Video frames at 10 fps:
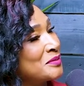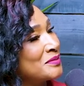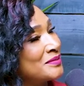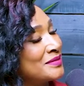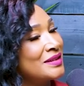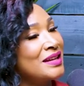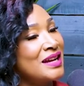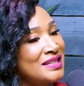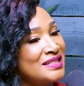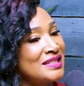Honesty.
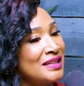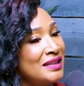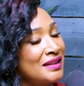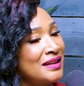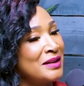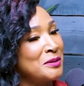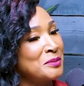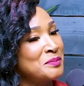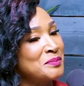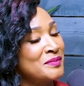Honesty.
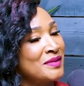Um,